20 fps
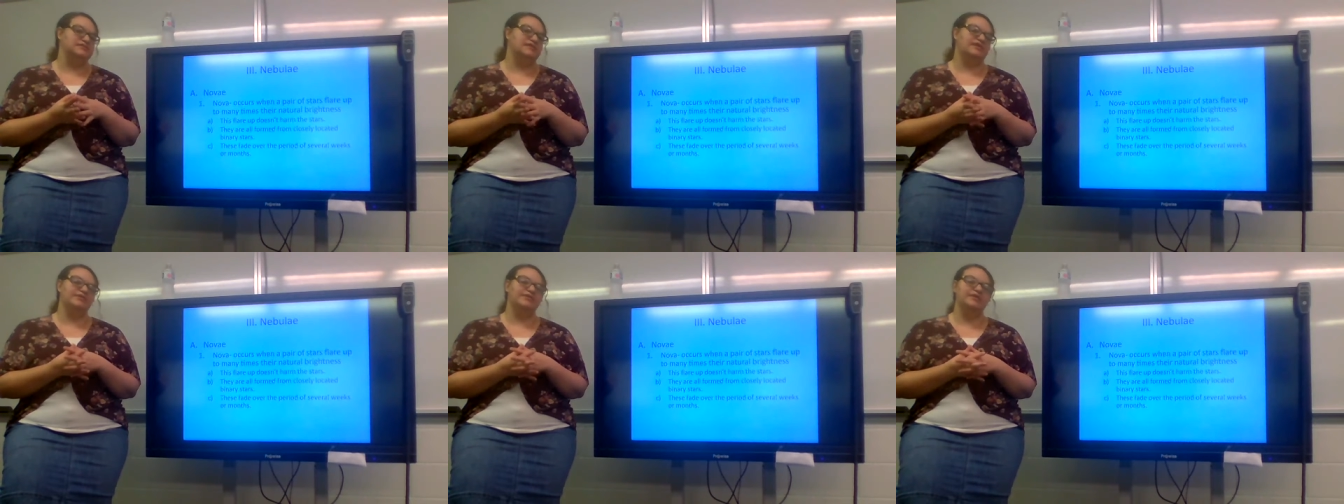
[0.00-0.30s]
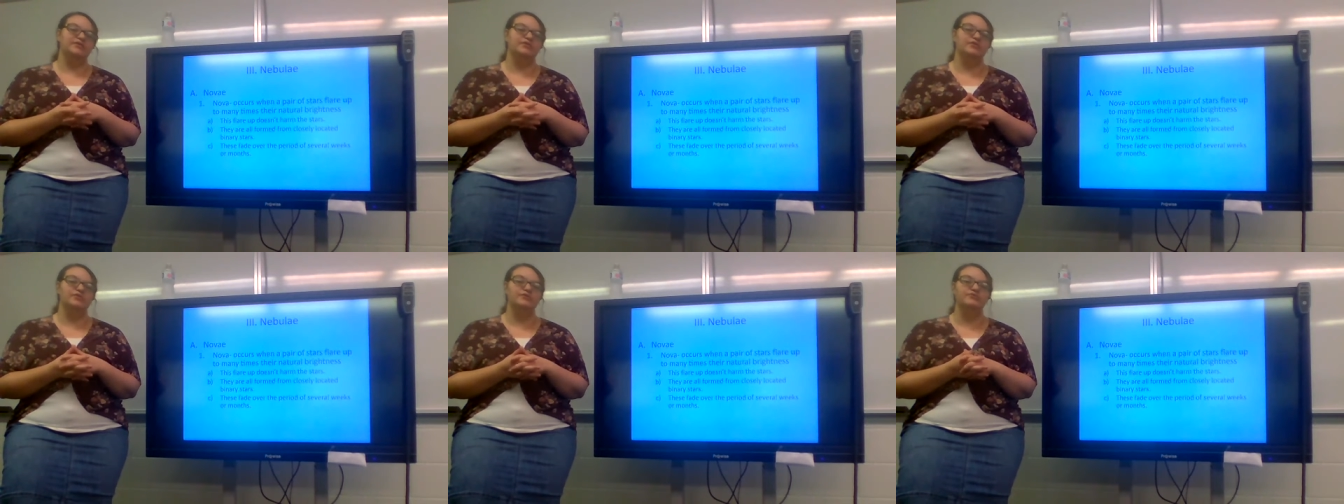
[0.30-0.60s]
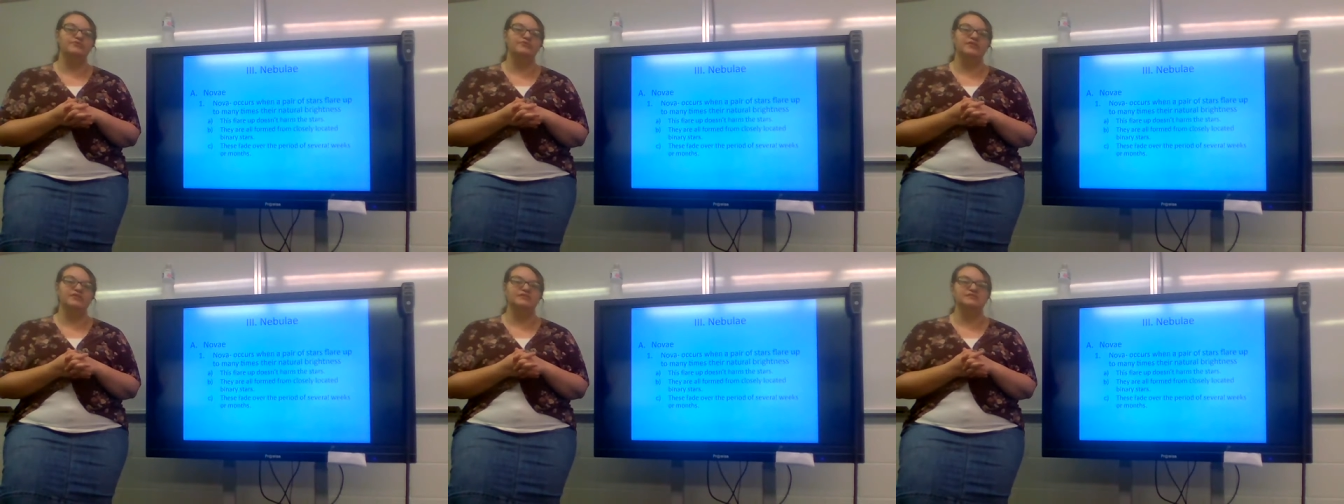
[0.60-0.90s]
Now, a
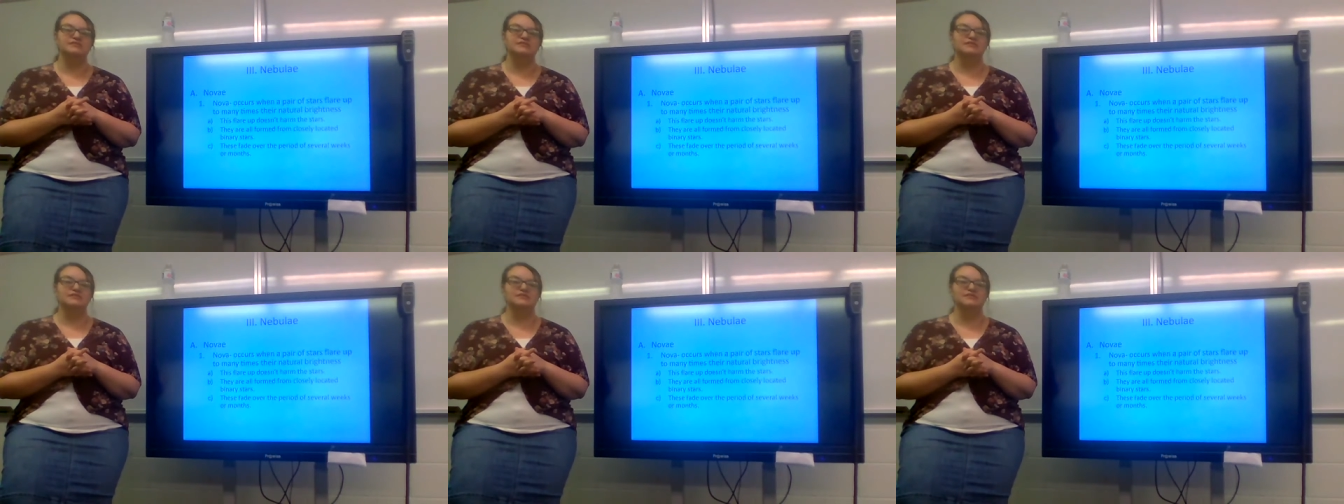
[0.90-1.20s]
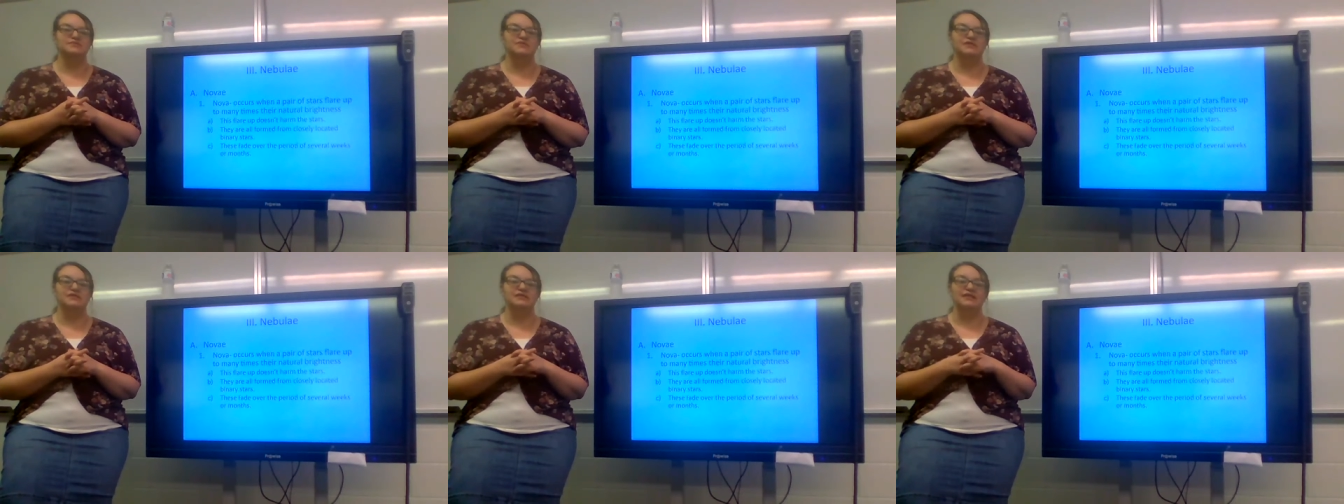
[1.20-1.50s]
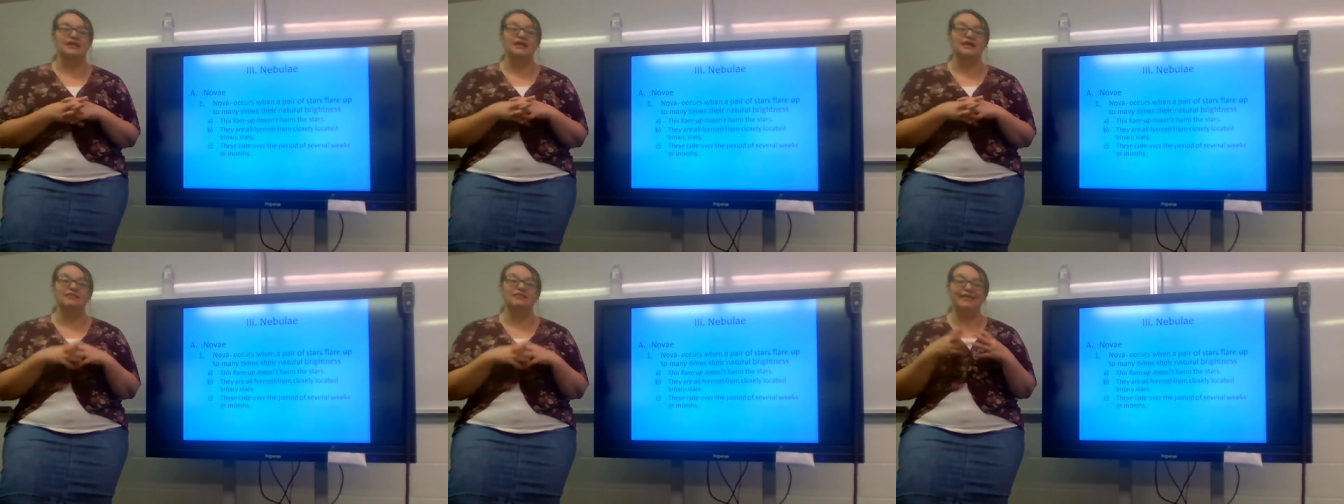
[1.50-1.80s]
nova is not something
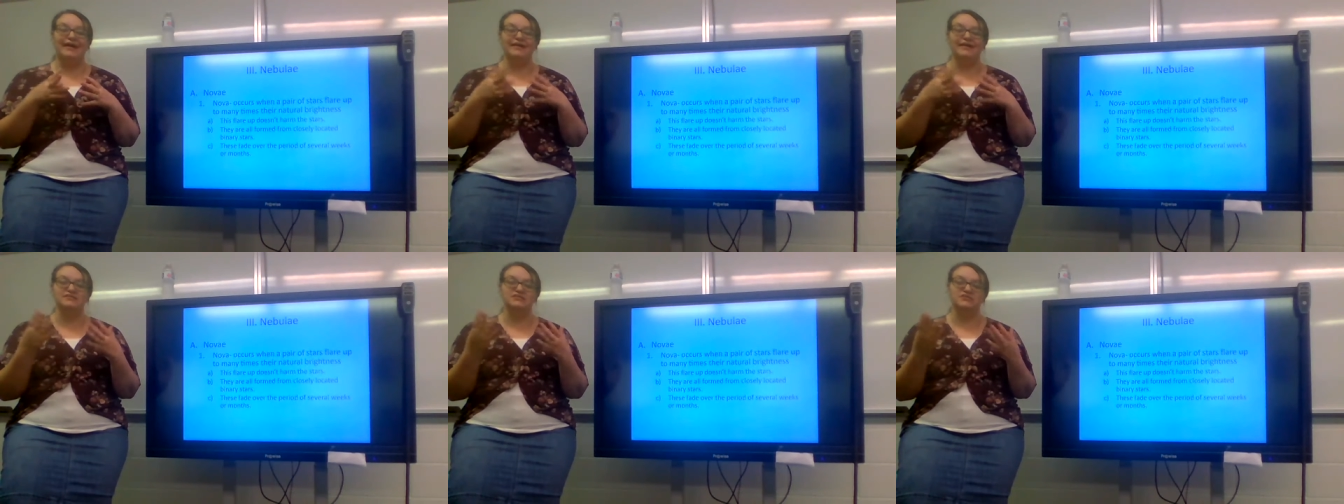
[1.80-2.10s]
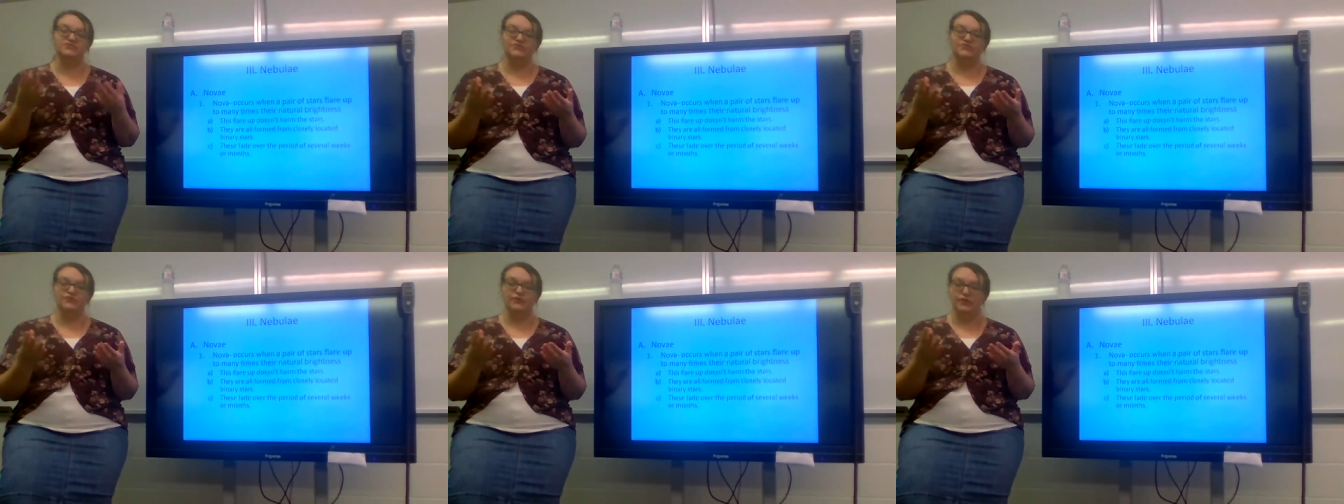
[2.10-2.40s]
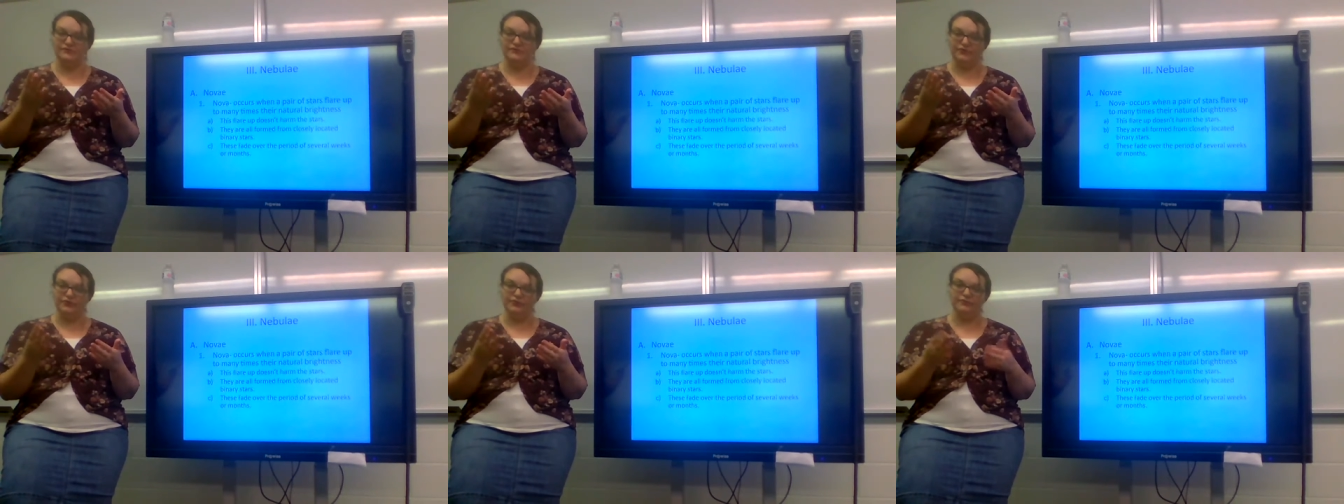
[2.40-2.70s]
that lasts
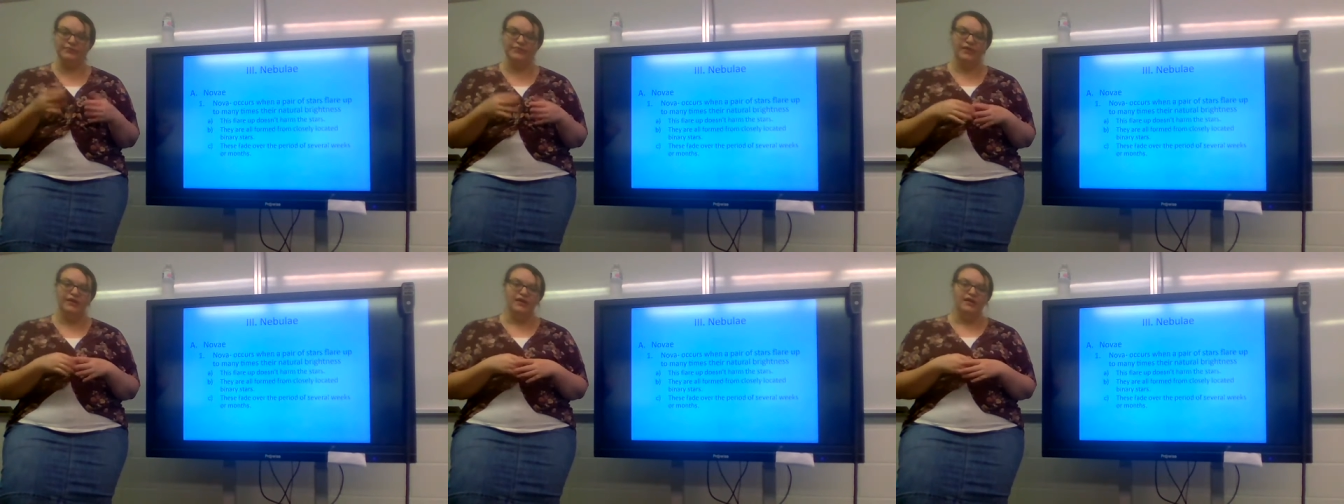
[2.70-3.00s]
forever.